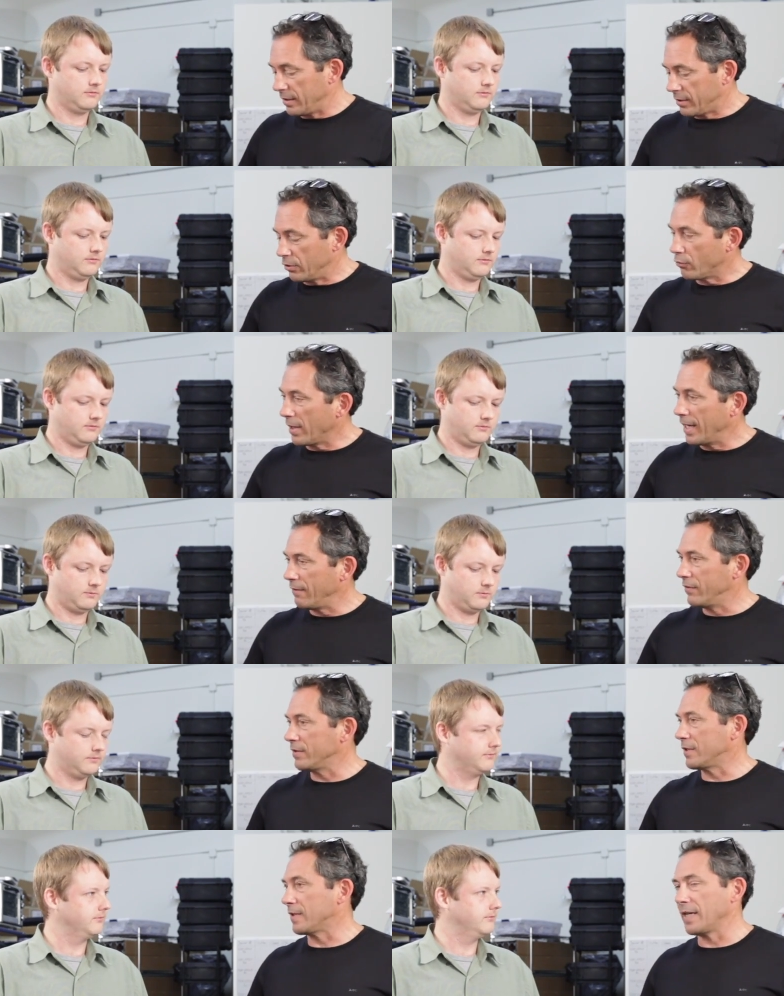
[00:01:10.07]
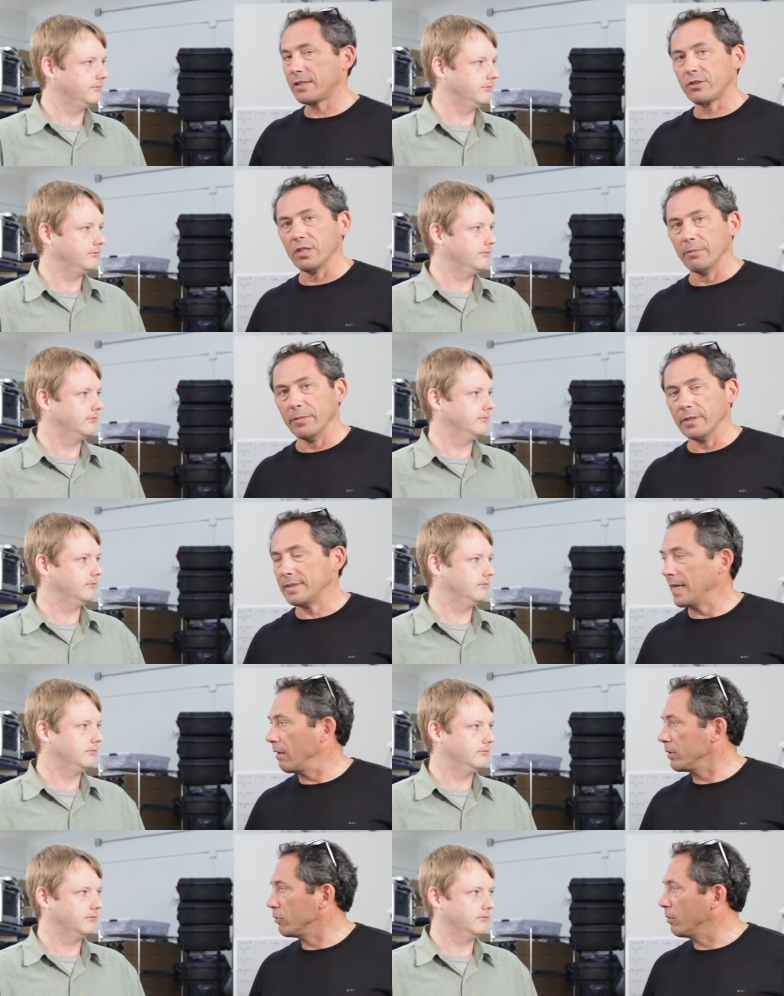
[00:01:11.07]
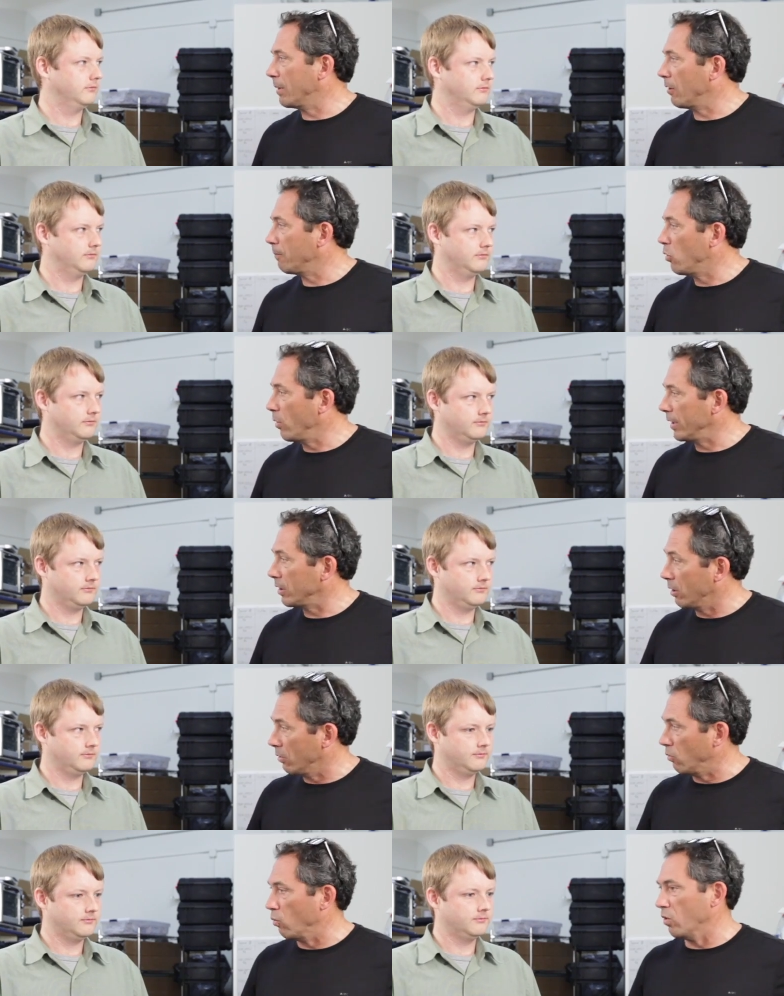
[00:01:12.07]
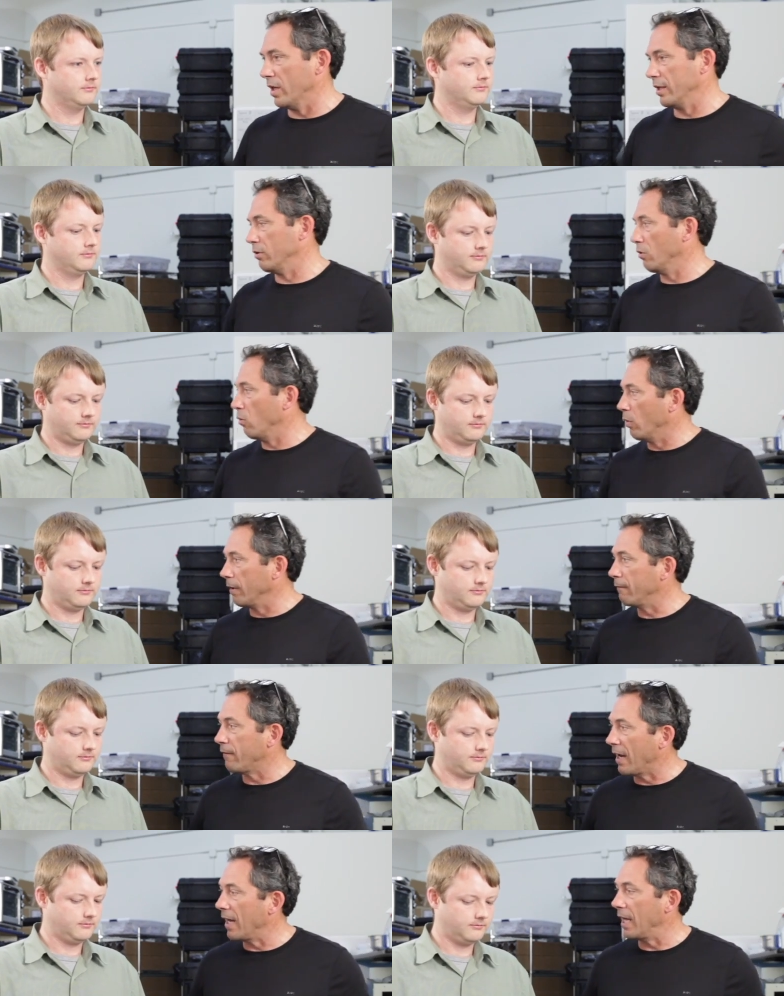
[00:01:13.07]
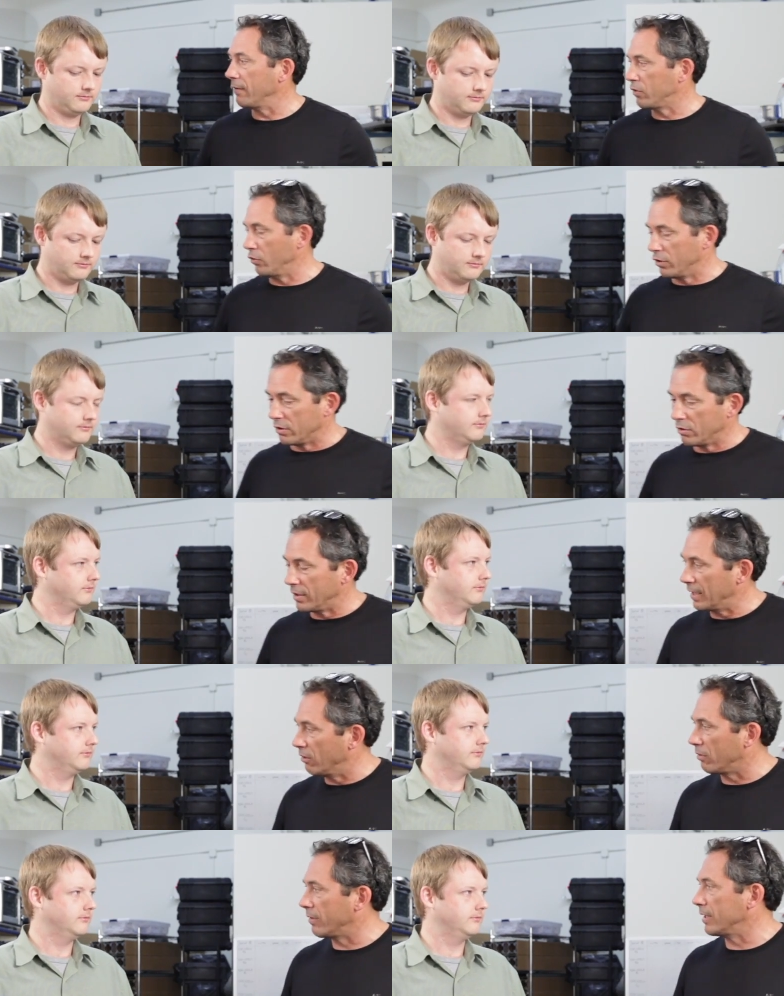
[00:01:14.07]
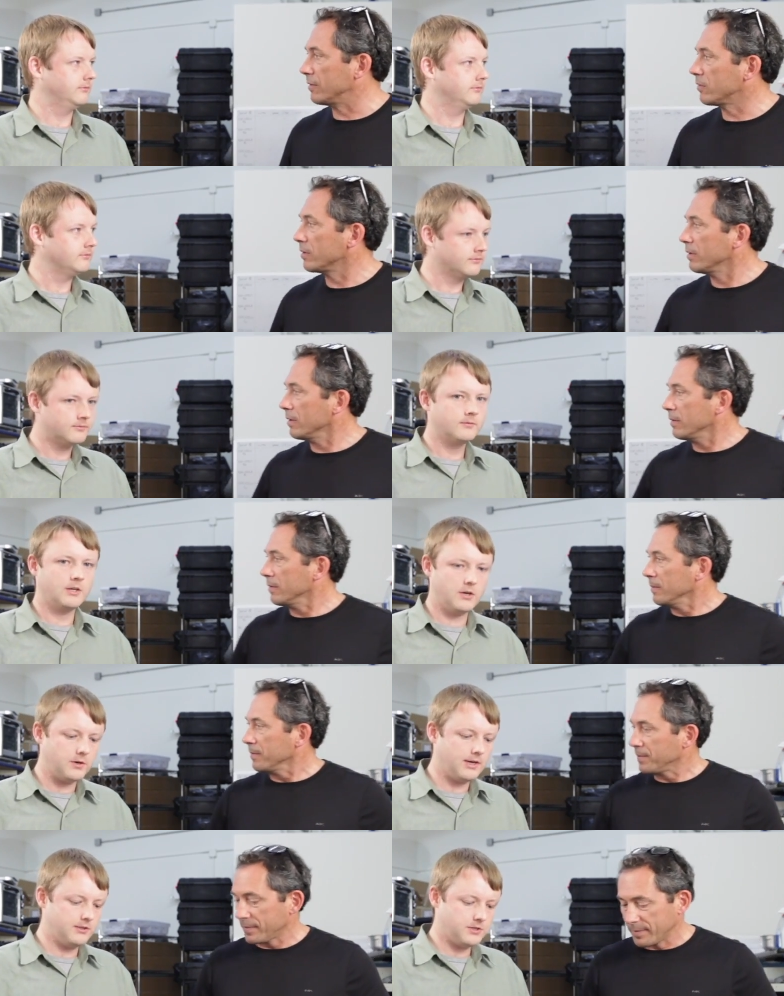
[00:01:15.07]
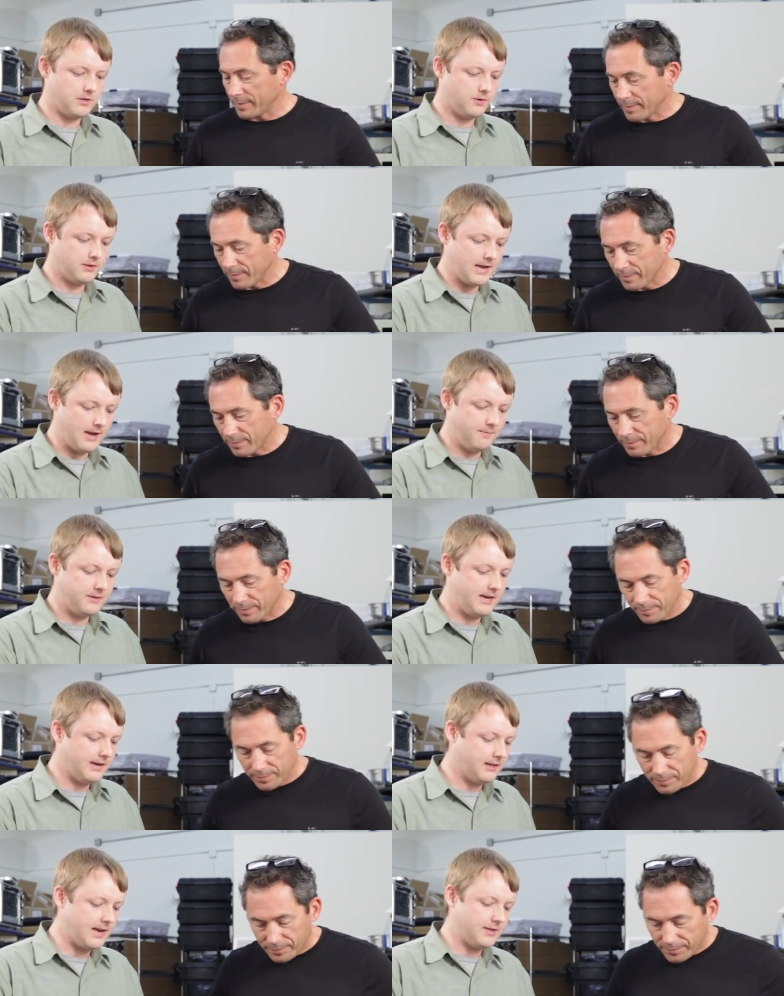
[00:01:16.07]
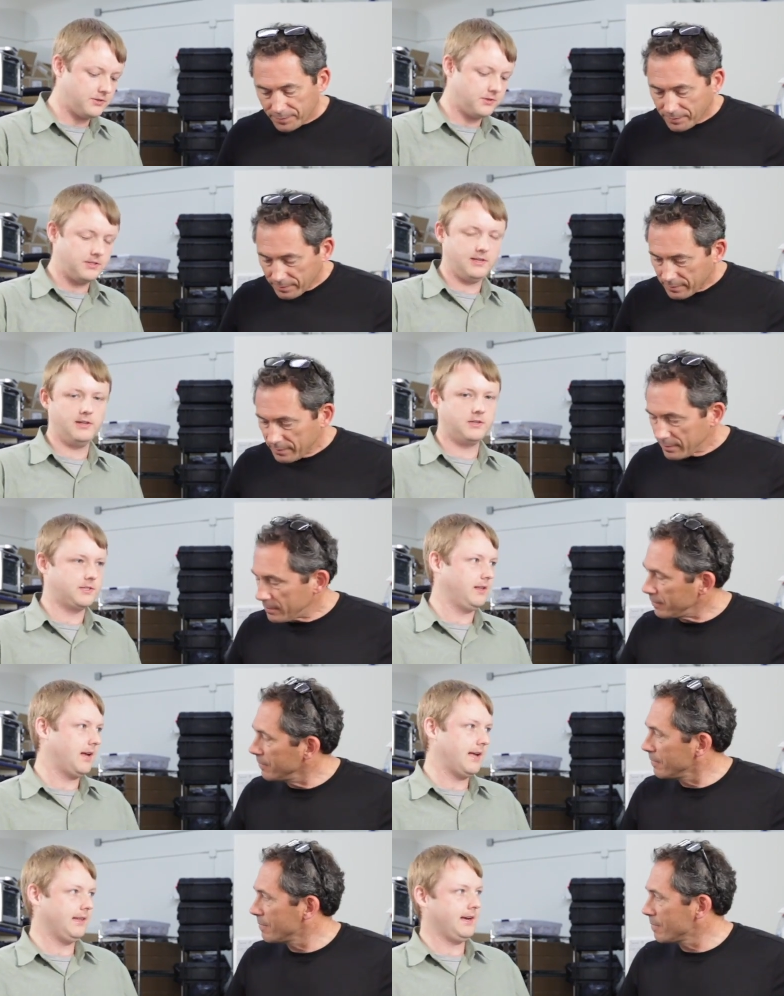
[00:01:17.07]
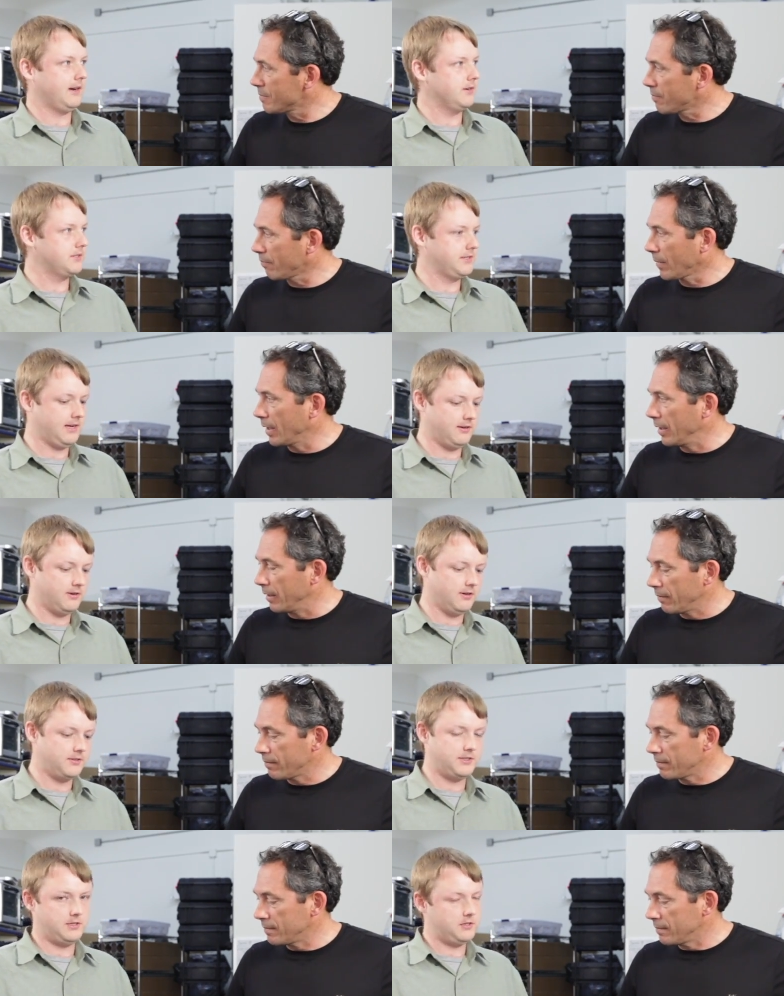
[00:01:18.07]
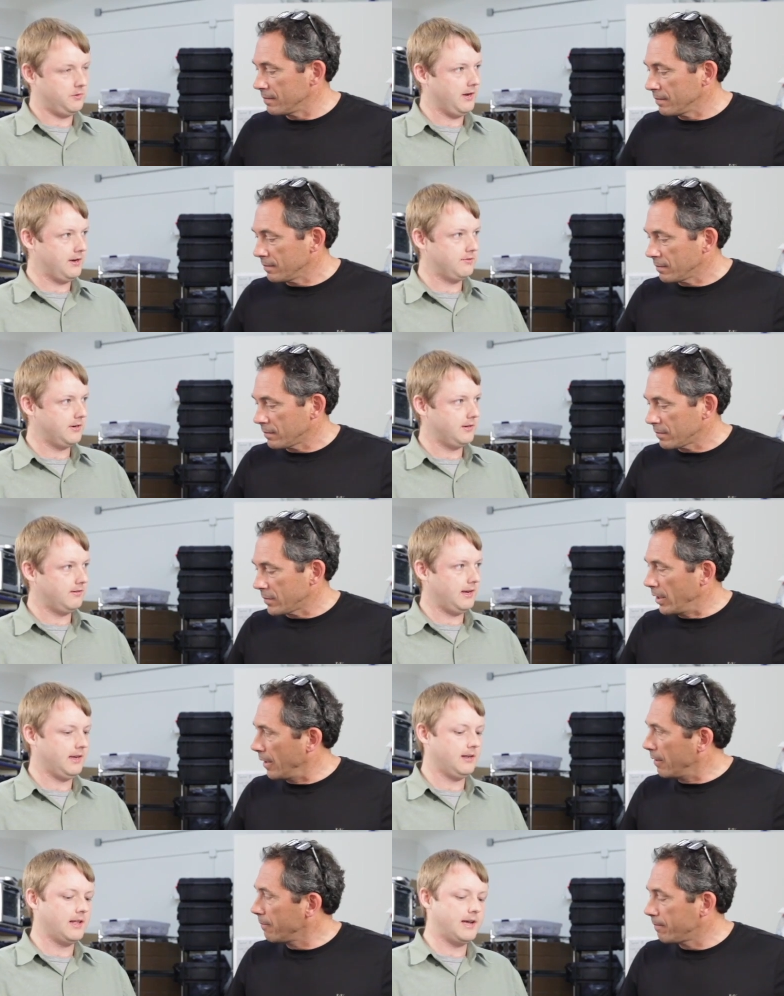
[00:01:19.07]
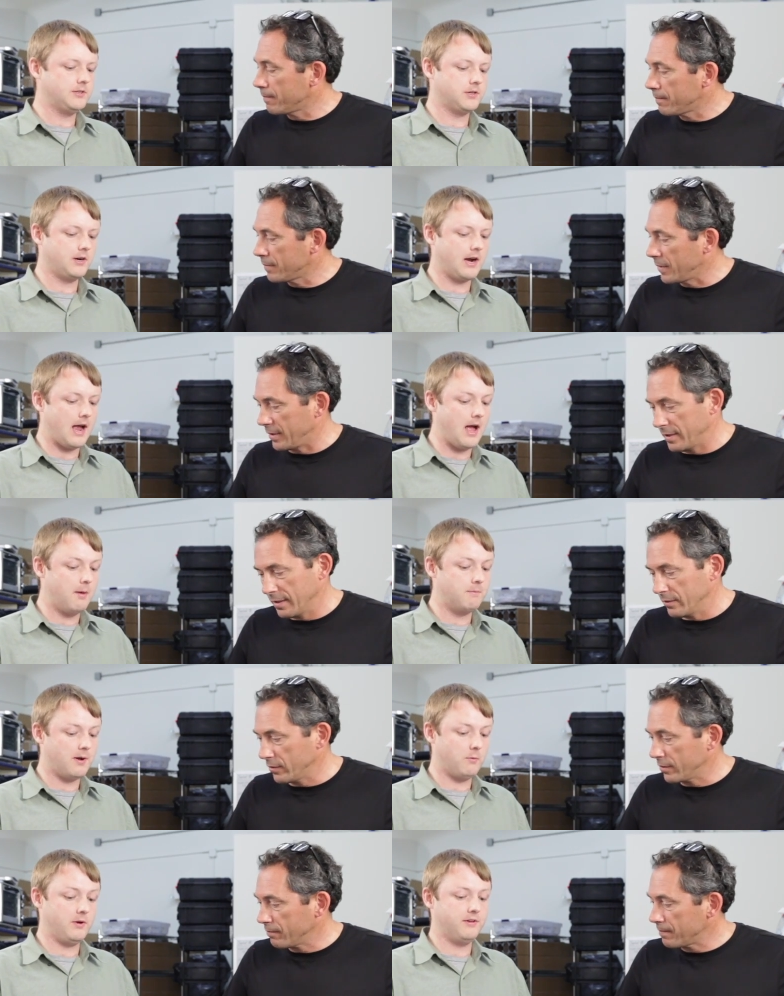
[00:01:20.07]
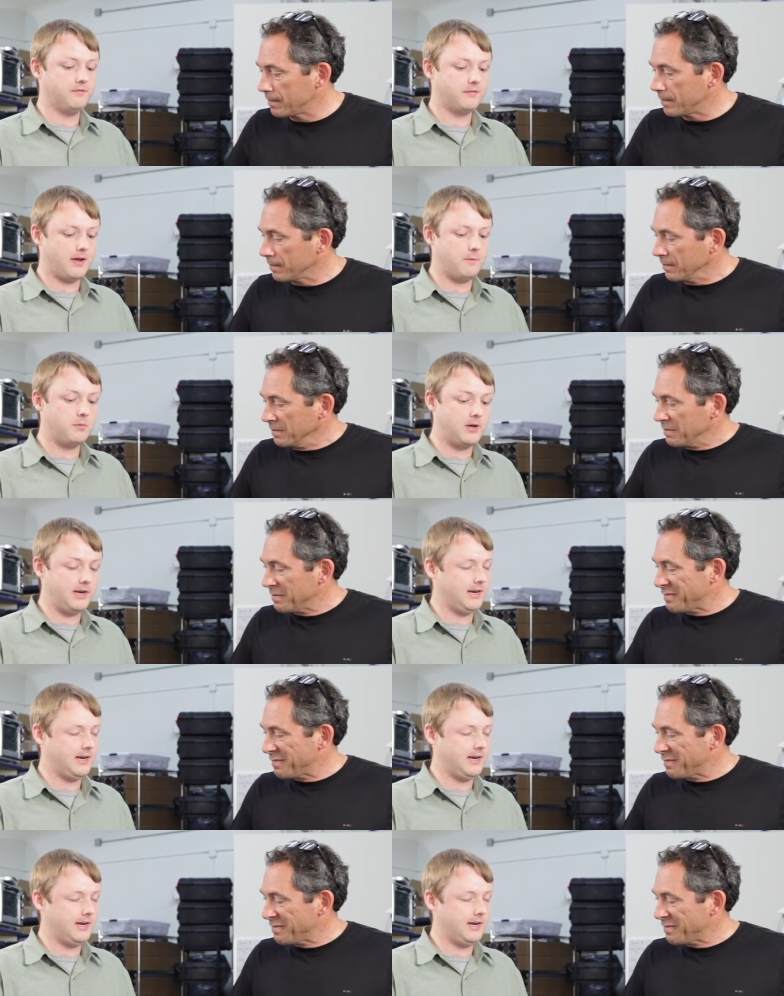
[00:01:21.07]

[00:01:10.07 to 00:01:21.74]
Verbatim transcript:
Speaker 1: to drive this detection limit down to about 0.01 or 0.15, so you can do the L grades.
Speaker 2: Okay, so uh, the analyzer still looks a lot like our standard yeah. Z200 yeah. analyzer, um, but we've uh, put